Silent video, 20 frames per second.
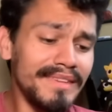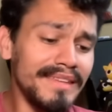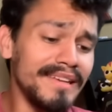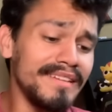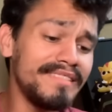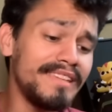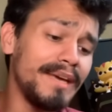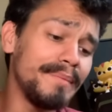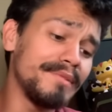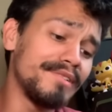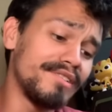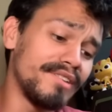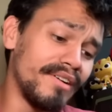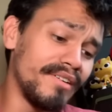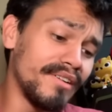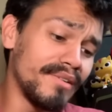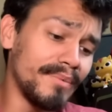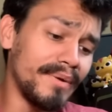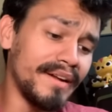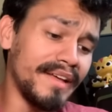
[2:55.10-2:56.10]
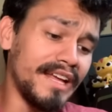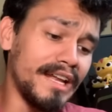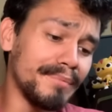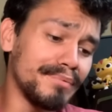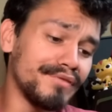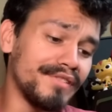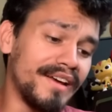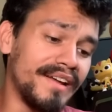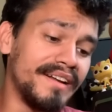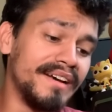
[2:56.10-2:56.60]
damage guard
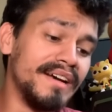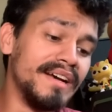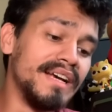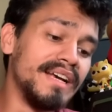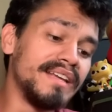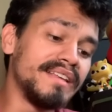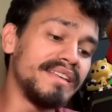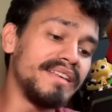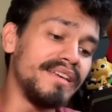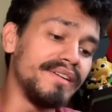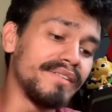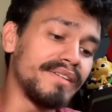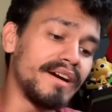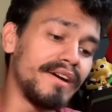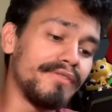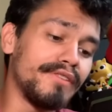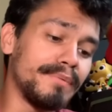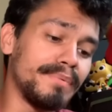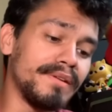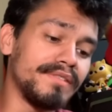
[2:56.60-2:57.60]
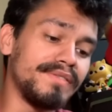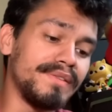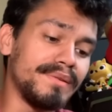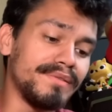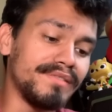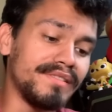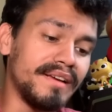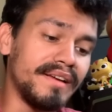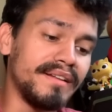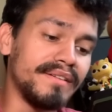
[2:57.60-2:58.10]
180%, key recovery plus
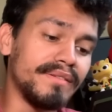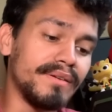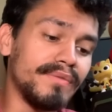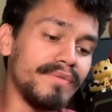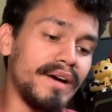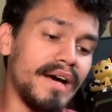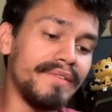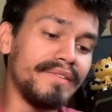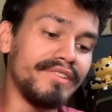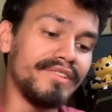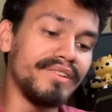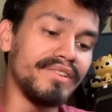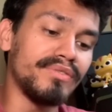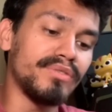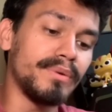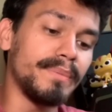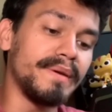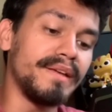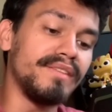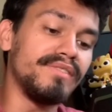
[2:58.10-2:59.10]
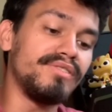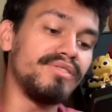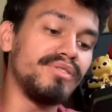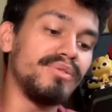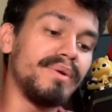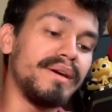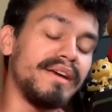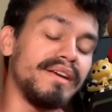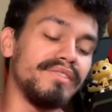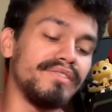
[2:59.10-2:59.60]
50%, revive and transform
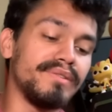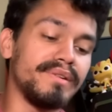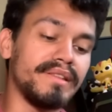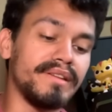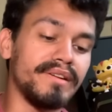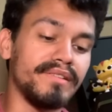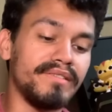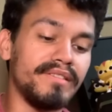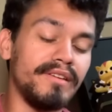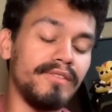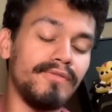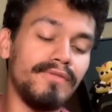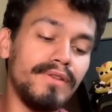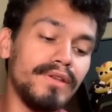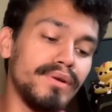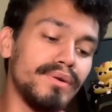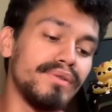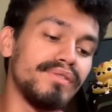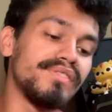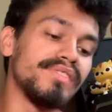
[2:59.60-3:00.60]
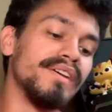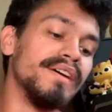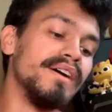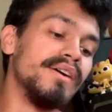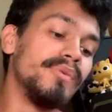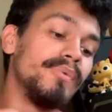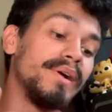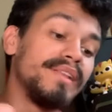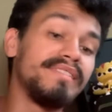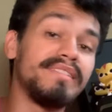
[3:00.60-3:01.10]
into Android 13 fused
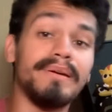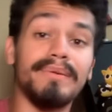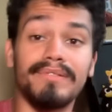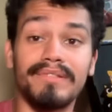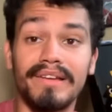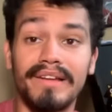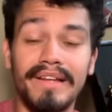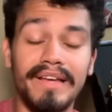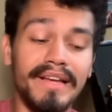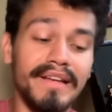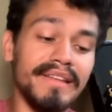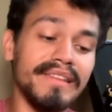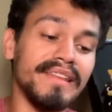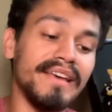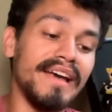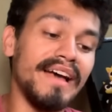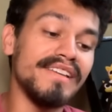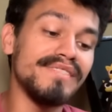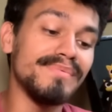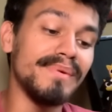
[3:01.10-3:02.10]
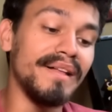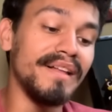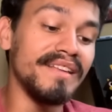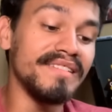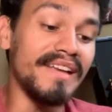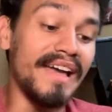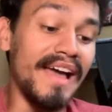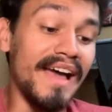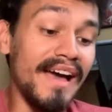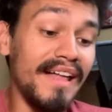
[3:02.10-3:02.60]
with 7% health, as well
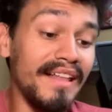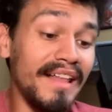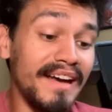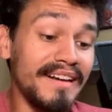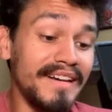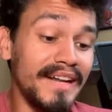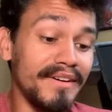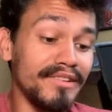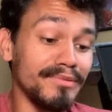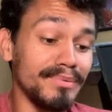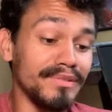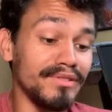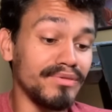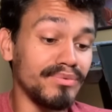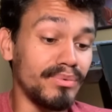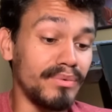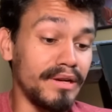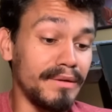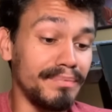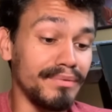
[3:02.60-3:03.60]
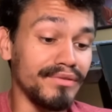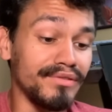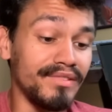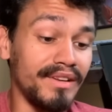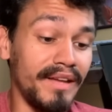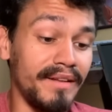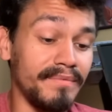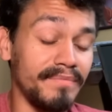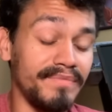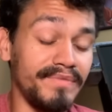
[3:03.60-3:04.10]
as ally damage plus
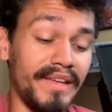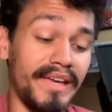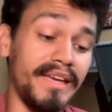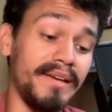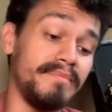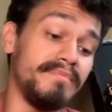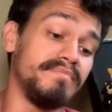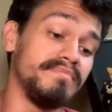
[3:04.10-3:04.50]
20%. Damn,